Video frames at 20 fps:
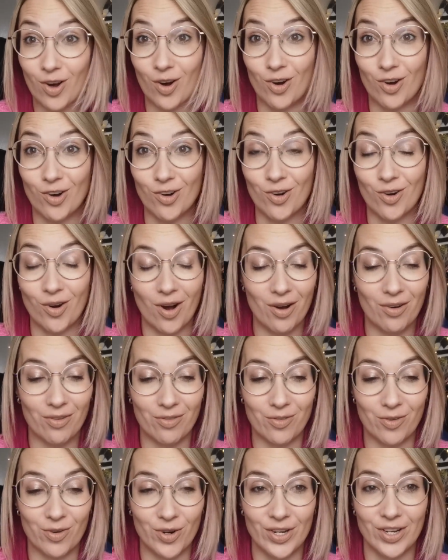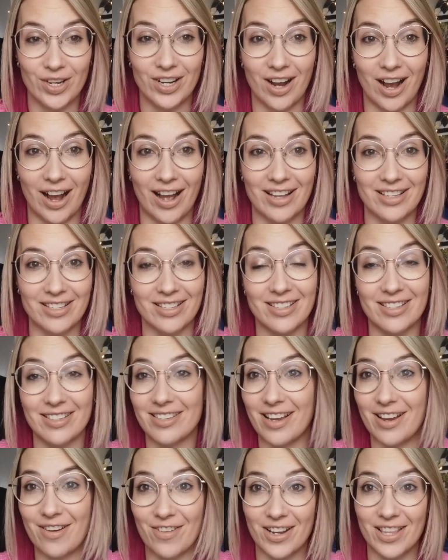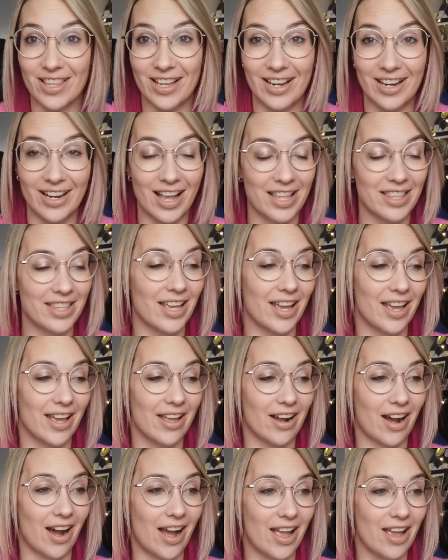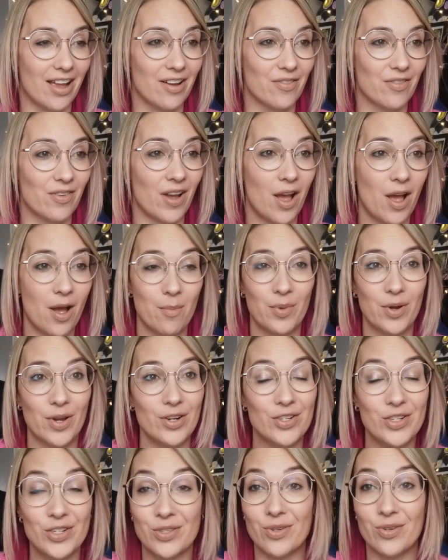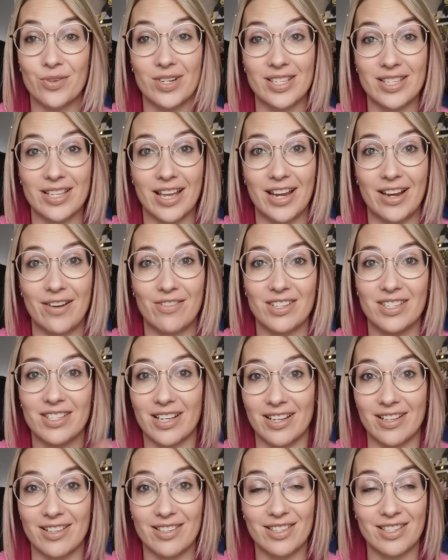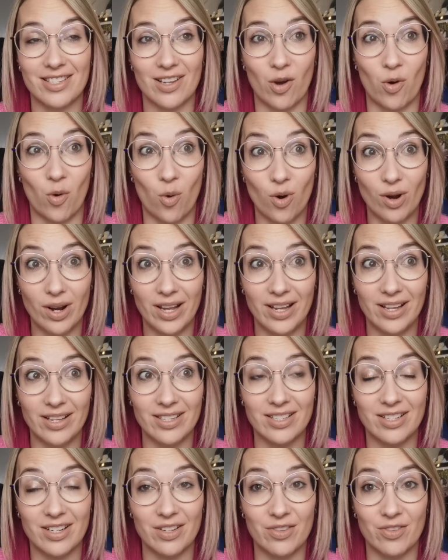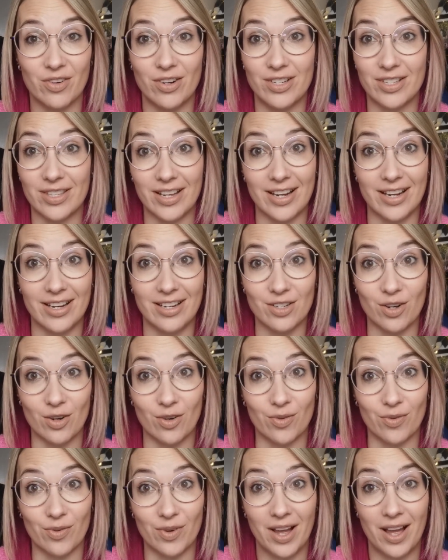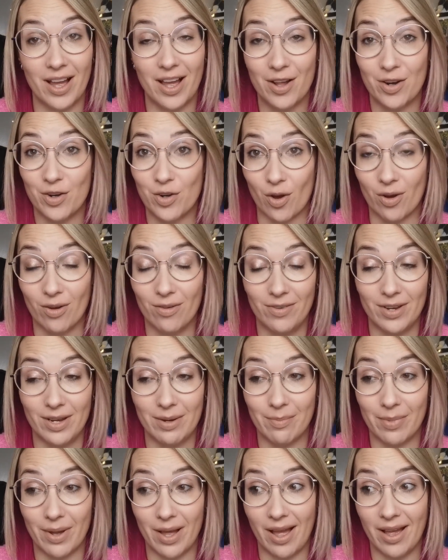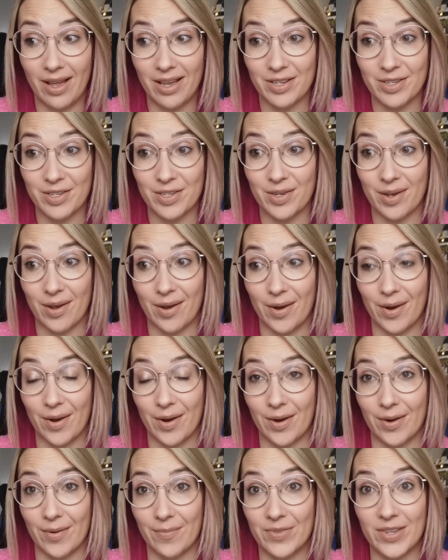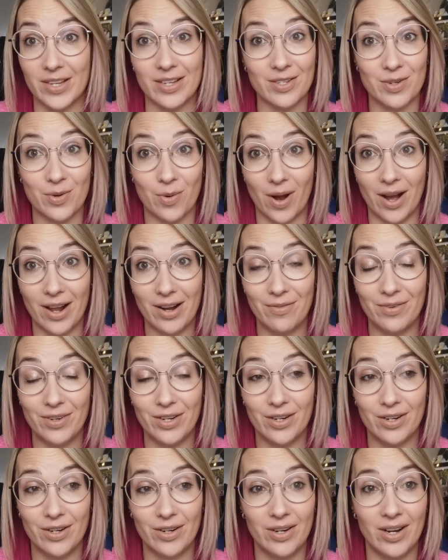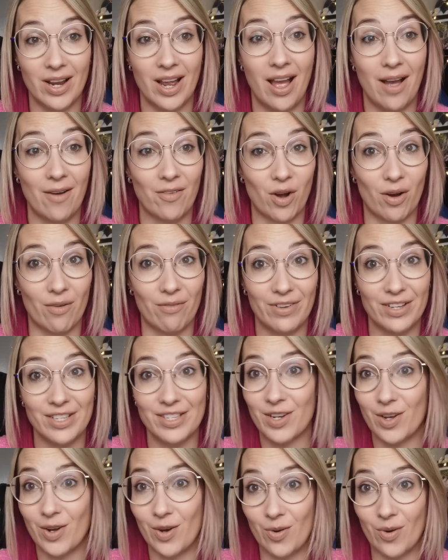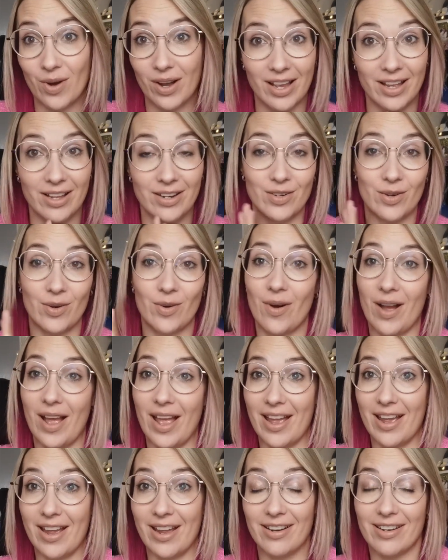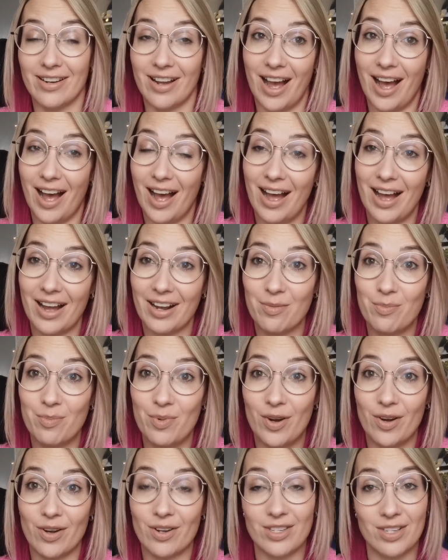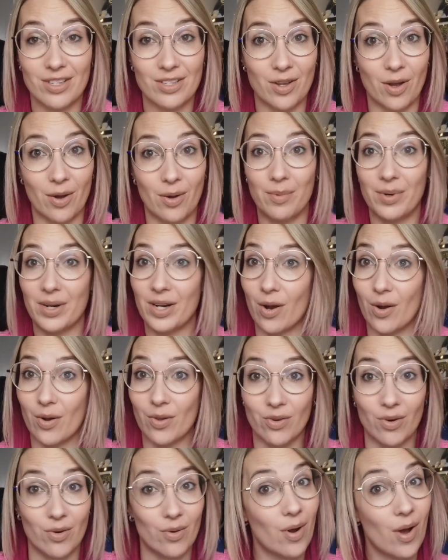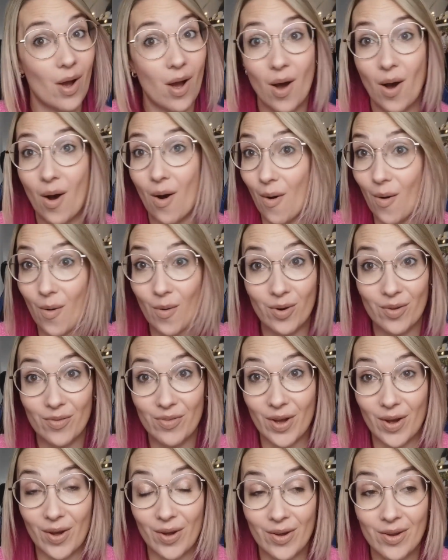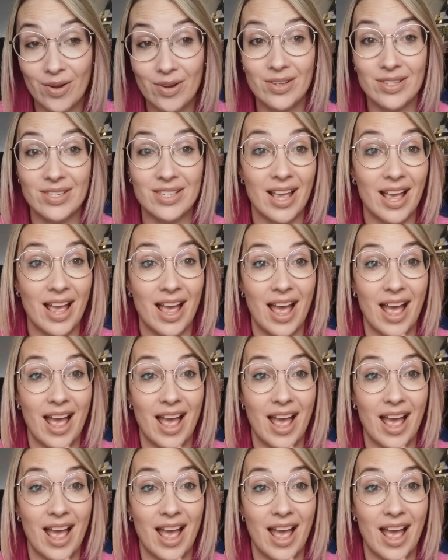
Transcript: haul for you guys. This is everything that I have purchased or received since August through to the end of November. So there's quite a few. I've got physical, Kindle and ARC books. So I'm going to go through all of those